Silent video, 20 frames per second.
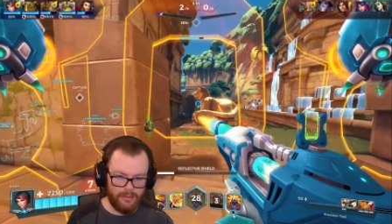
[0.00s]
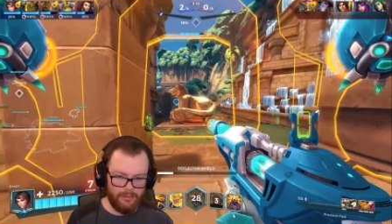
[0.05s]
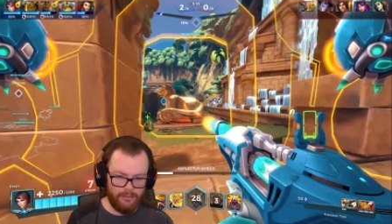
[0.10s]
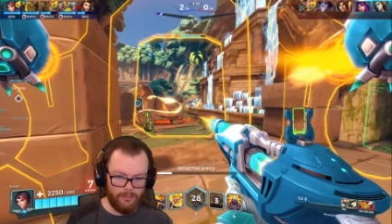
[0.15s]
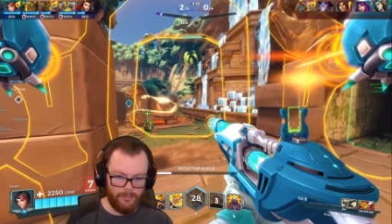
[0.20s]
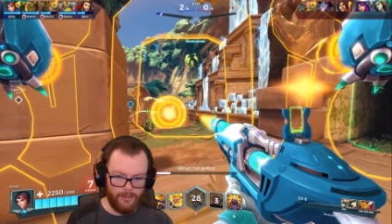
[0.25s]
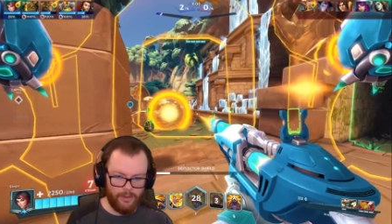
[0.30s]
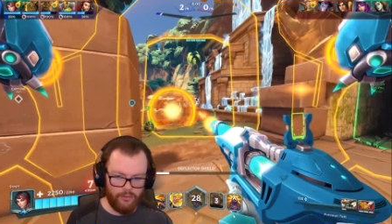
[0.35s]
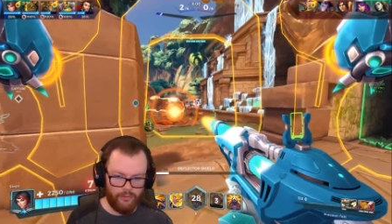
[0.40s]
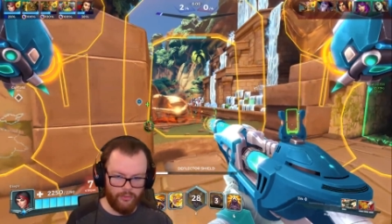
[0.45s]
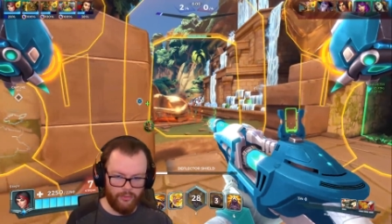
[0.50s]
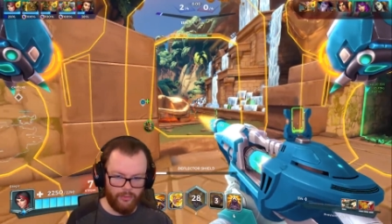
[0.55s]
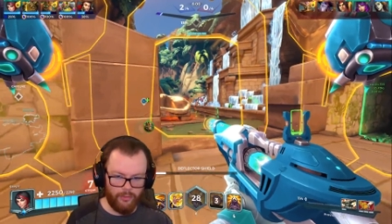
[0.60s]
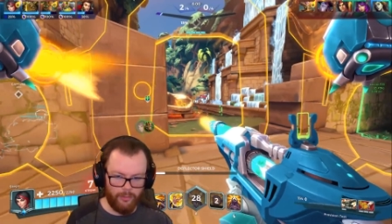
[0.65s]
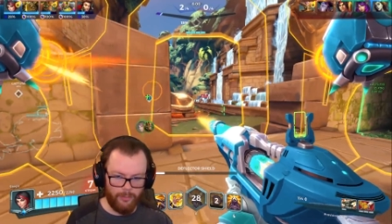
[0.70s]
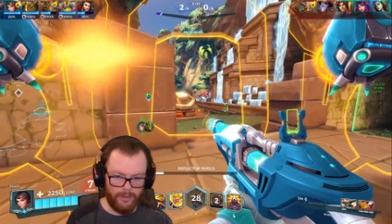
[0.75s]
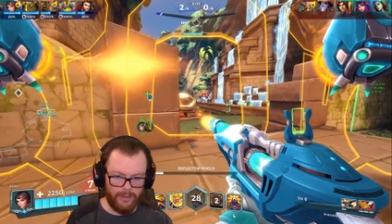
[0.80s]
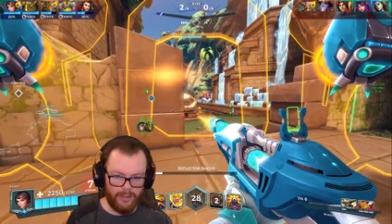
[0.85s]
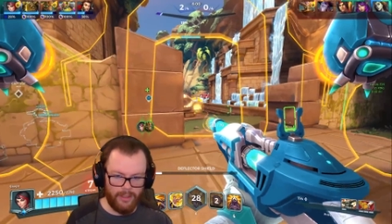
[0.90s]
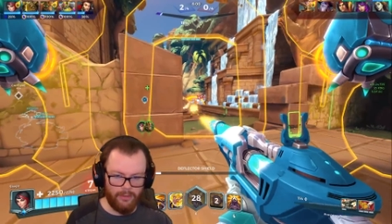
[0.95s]
Be just a little
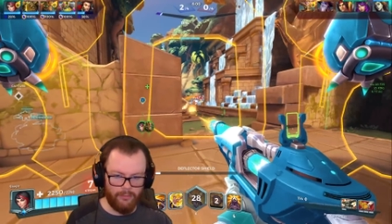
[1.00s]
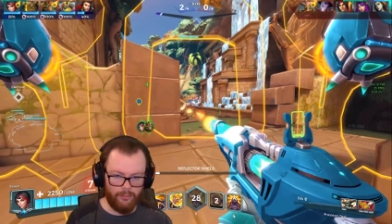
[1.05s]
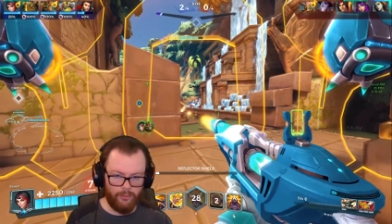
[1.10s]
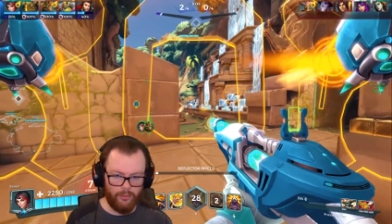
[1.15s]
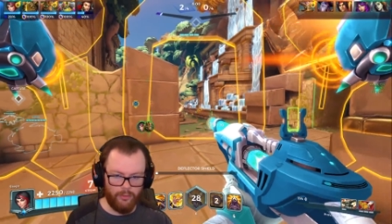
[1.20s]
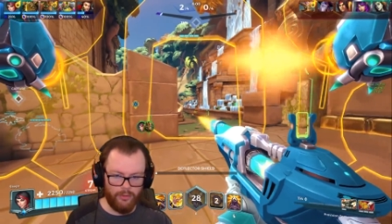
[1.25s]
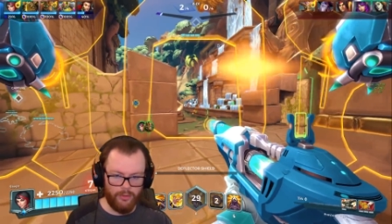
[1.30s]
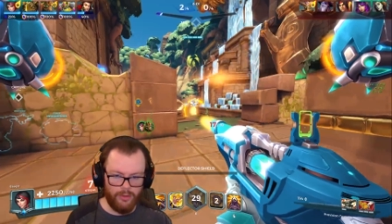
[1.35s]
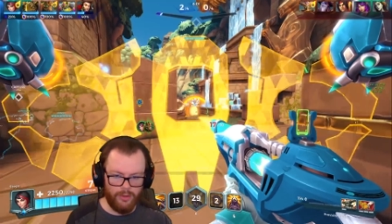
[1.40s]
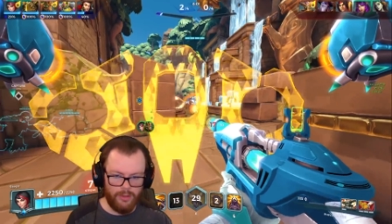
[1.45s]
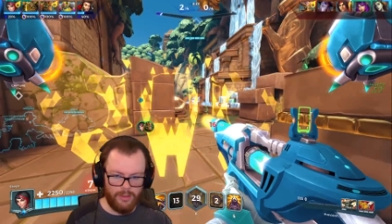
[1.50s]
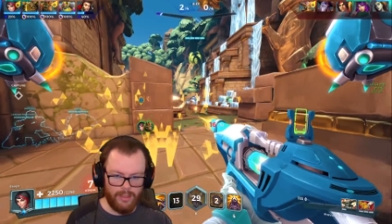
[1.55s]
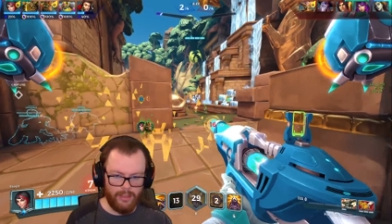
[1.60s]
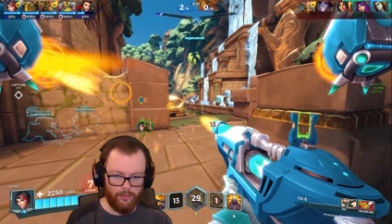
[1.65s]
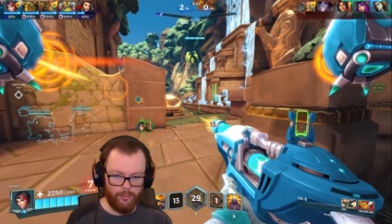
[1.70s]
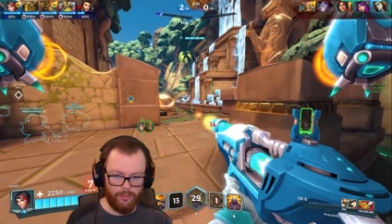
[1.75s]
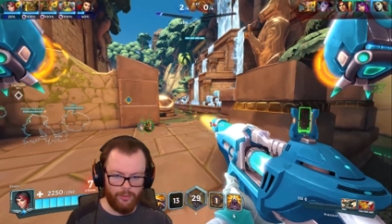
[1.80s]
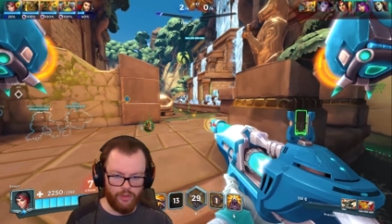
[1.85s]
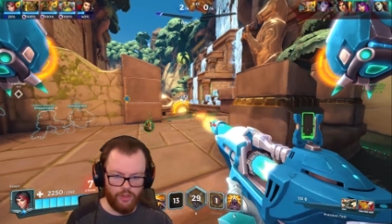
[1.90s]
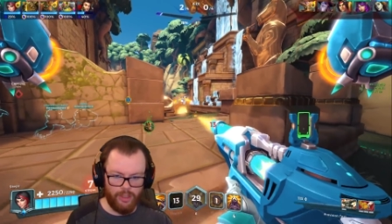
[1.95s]
bit careful. Yeah,
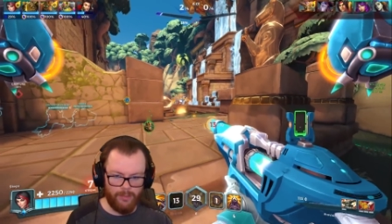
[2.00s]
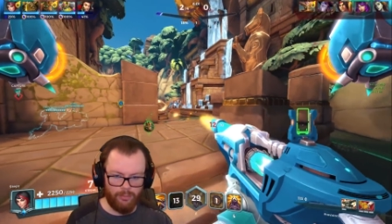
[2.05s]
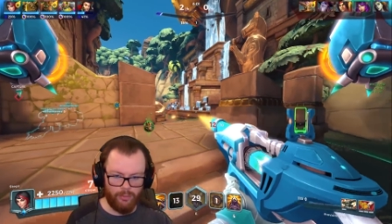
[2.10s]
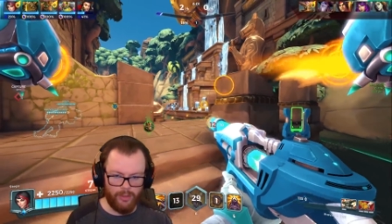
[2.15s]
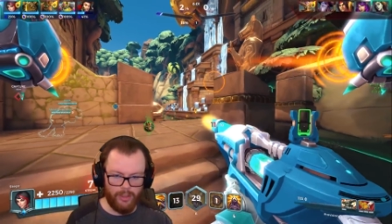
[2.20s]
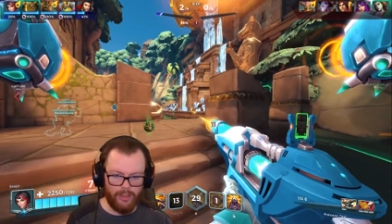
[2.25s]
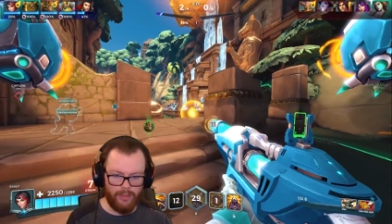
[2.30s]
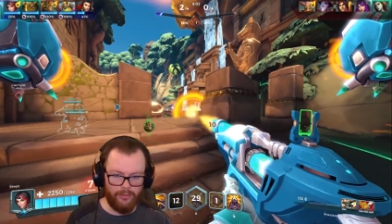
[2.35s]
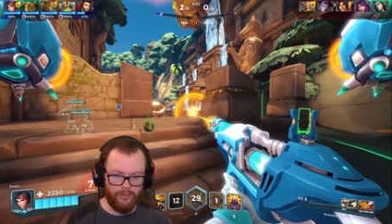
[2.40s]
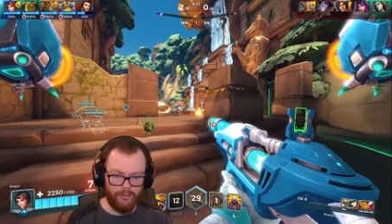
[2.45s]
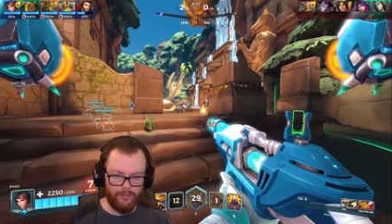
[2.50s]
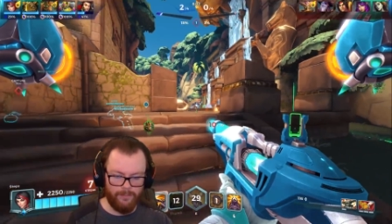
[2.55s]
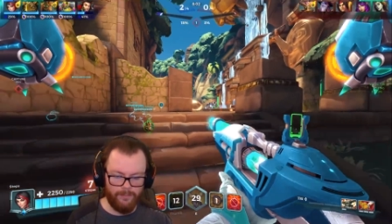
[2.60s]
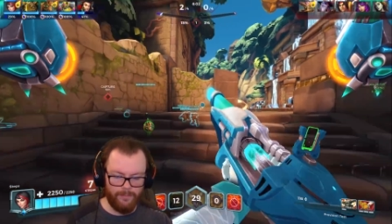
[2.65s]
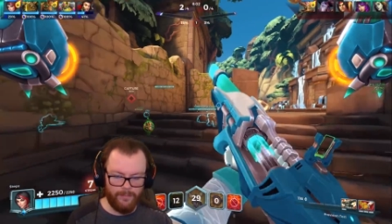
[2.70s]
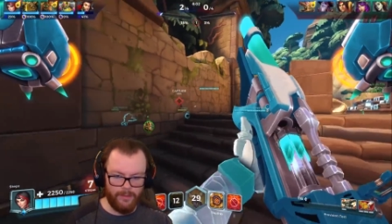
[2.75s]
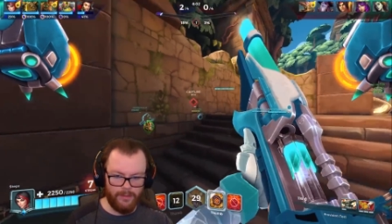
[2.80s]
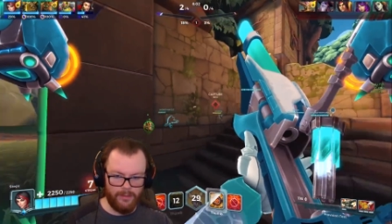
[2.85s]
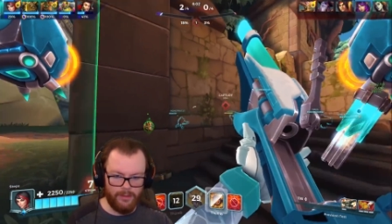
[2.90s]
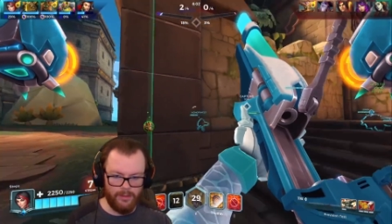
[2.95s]
he's pushing up right.
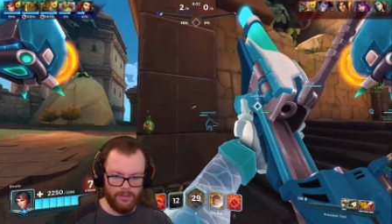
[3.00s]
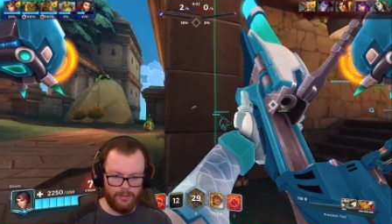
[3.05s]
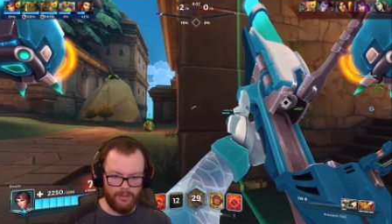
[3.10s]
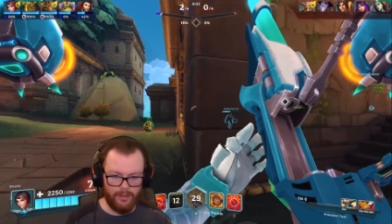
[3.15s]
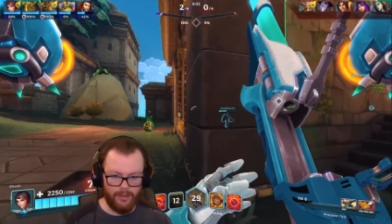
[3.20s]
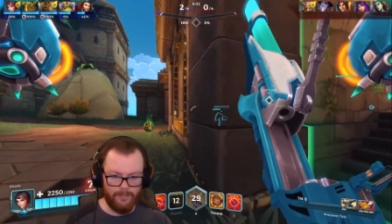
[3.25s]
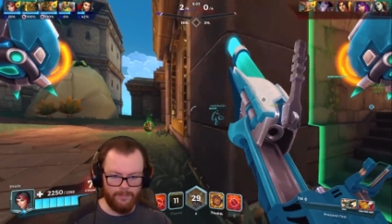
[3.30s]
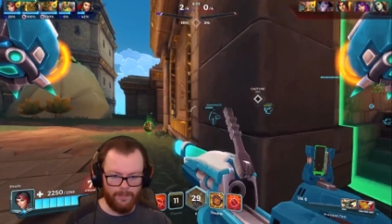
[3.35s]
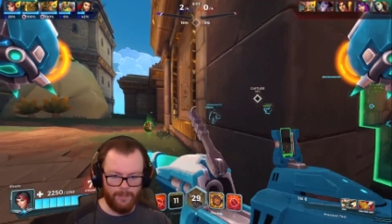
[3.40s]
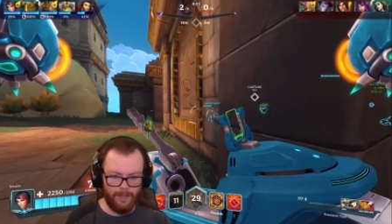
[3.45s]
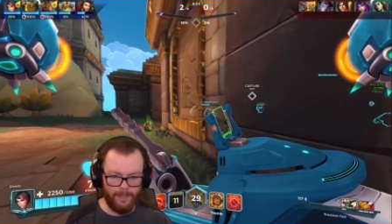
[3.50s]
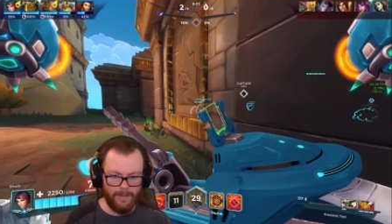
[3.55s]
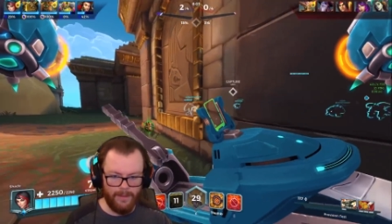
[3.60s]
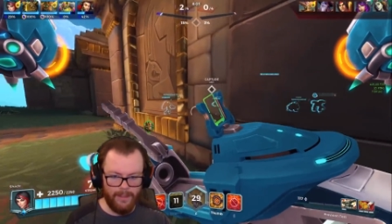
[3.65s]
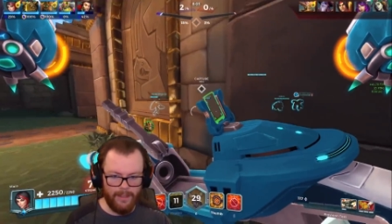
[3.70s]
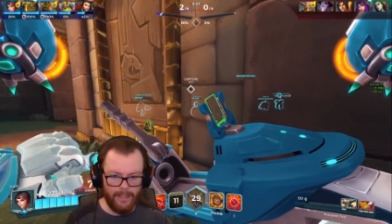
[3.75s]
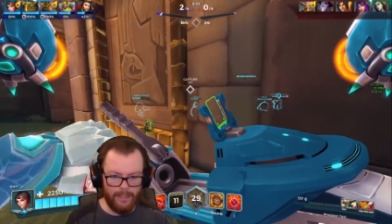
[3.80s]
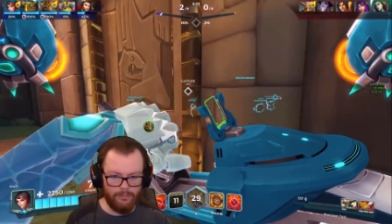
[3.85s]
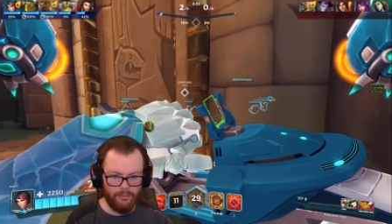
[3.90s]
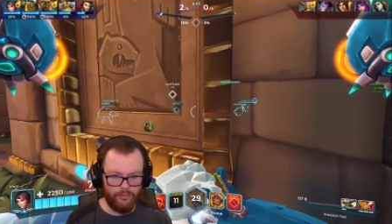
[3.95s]
Okay.
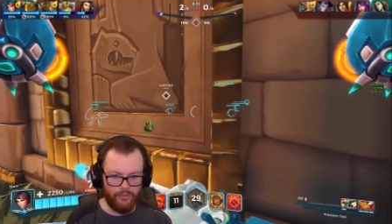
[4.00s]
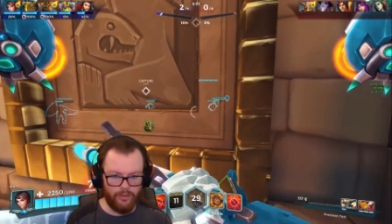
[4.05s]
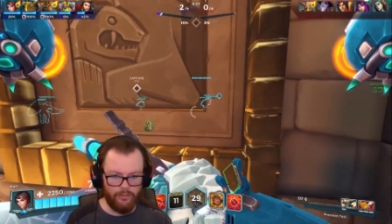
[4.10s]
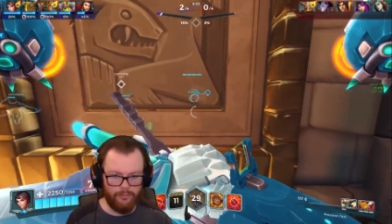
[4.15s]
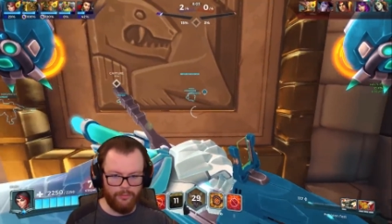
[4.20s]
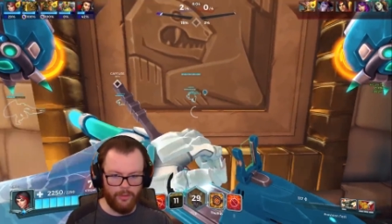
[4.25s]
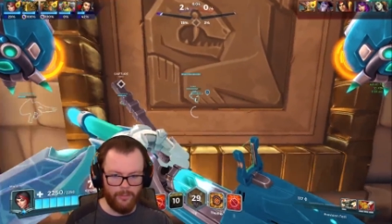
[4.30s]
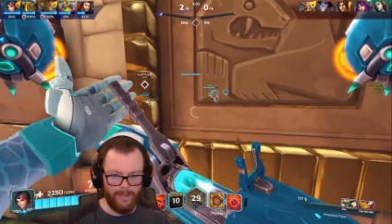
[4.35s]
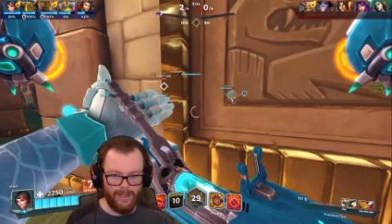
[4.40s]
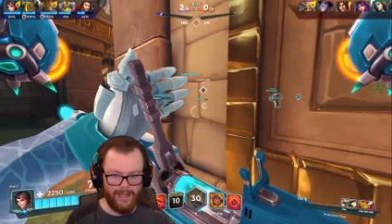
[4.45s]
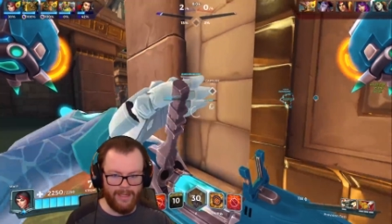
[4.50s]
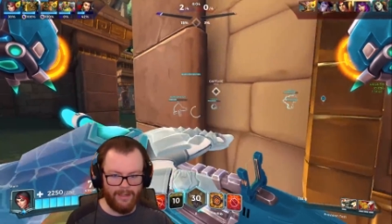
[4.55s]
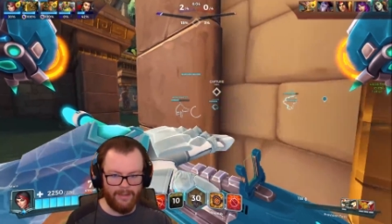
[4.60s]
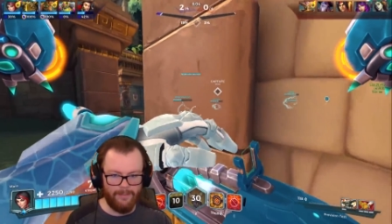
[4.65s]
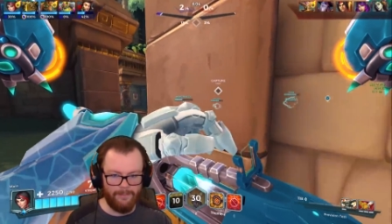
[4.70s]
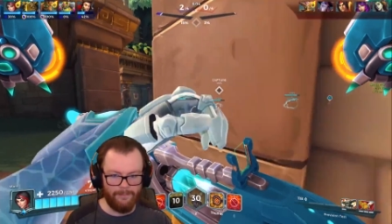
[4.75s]
I'm just gonna fall back.